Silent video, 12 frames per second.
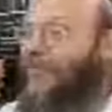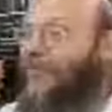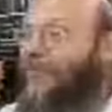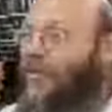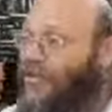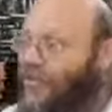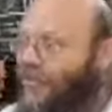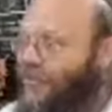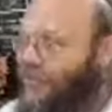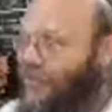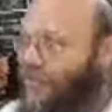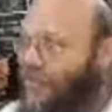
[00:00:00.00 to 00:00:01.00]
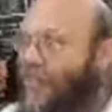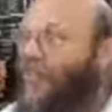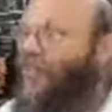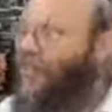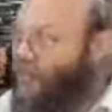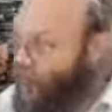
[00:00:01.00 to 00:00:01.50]
yourself, even
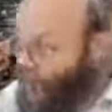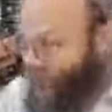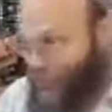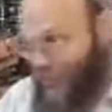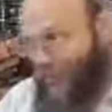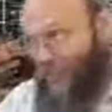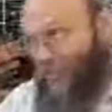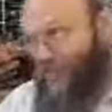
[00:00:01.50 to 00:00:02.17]
if you don't say that.